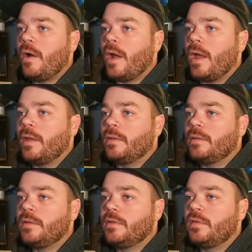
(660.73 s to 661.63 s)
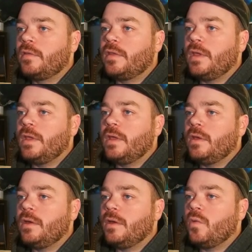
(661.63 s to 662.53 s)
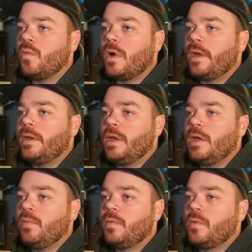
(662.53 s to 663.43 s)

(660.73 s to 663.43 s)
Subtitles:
All right, let's see here, wind up.